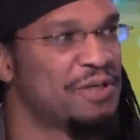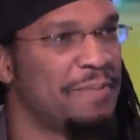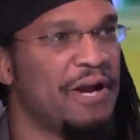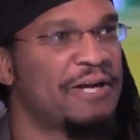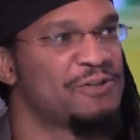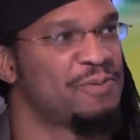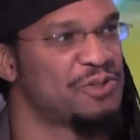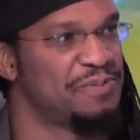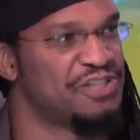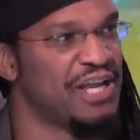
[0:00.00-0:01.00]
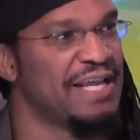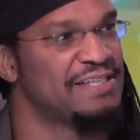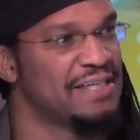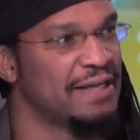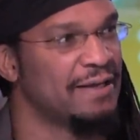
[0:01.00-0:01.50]
America was supposed to be
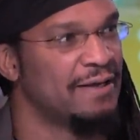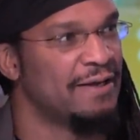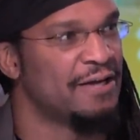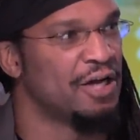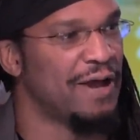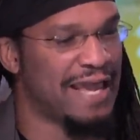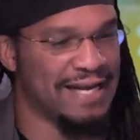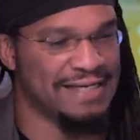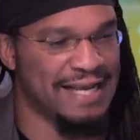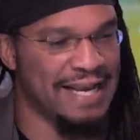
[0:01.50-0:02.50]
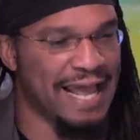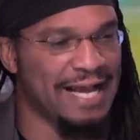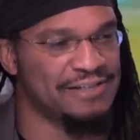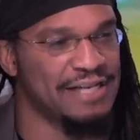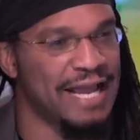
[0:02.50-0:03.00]
changing. You know, and it
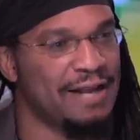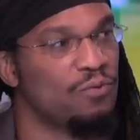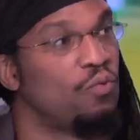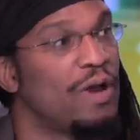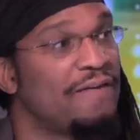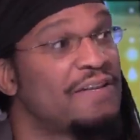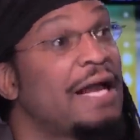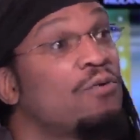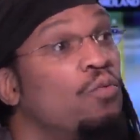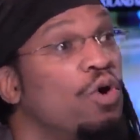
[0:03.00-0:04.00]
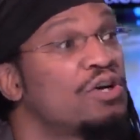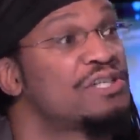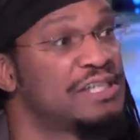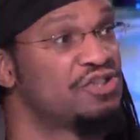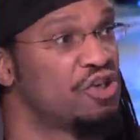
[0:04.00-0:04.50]
has gotten
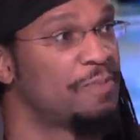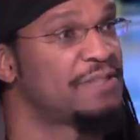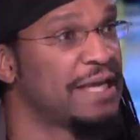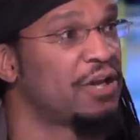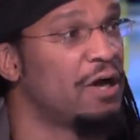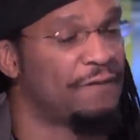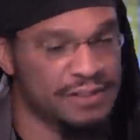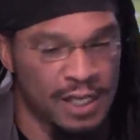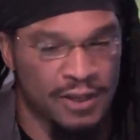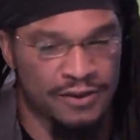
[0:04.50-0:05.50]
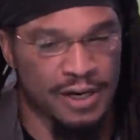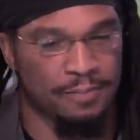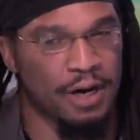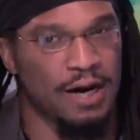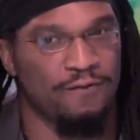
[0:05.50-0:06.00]
worse since Trump has taken office. The
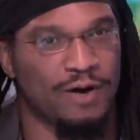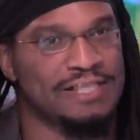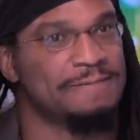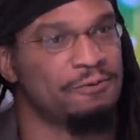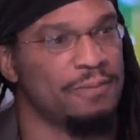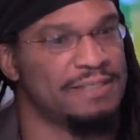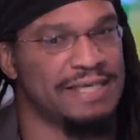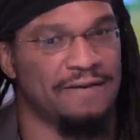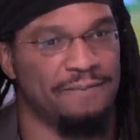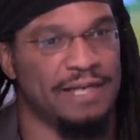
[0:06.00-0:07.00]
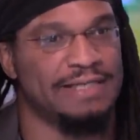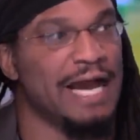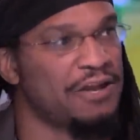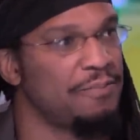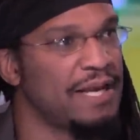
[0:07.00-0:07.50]
number of white supremacists that have been
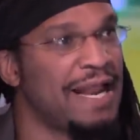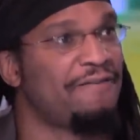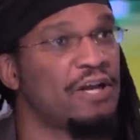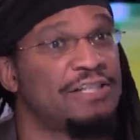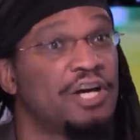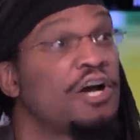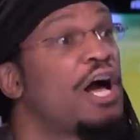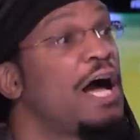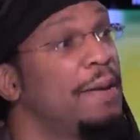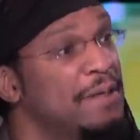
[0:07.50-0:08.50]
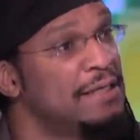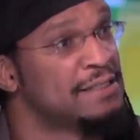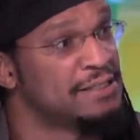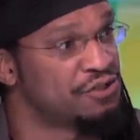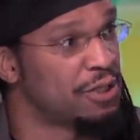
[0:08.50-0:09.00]
documented has gone up
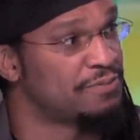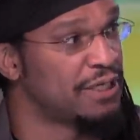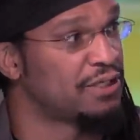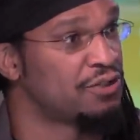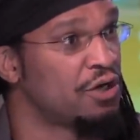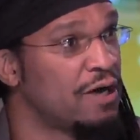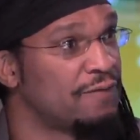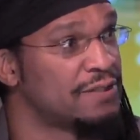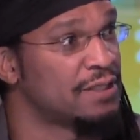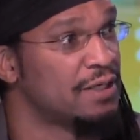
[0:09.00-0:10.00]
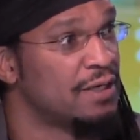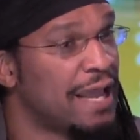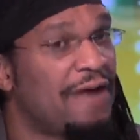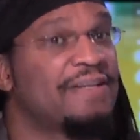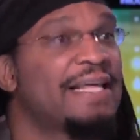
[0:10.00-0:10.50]
since Trump took office.
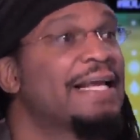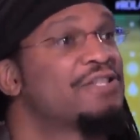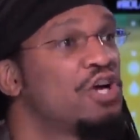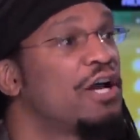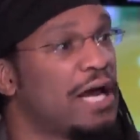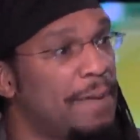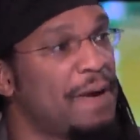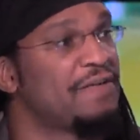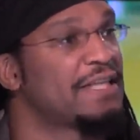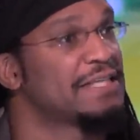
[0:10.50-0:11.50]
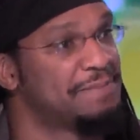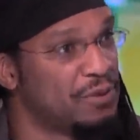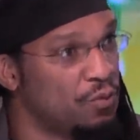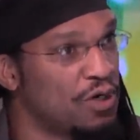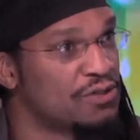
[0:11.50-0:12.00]
Everything has gone up. Everything has
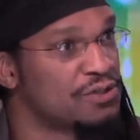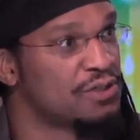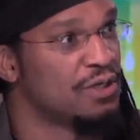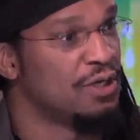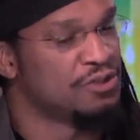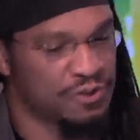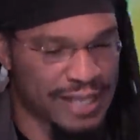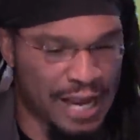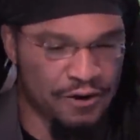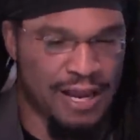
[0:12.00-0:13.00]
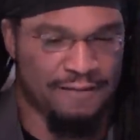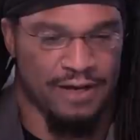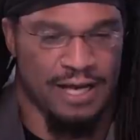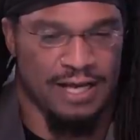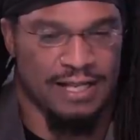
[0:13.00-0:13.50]
been worse. So now you have
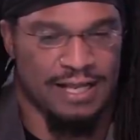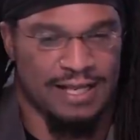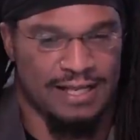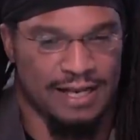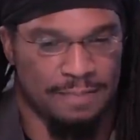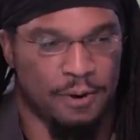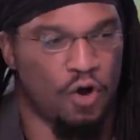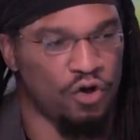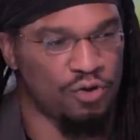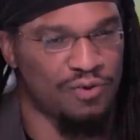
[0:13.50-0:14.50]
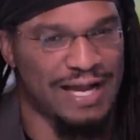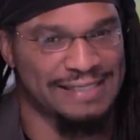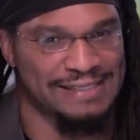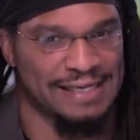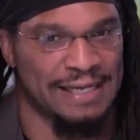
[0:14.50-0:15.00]
a
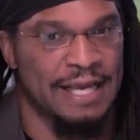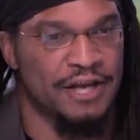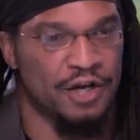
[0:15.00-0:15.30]
polarizing,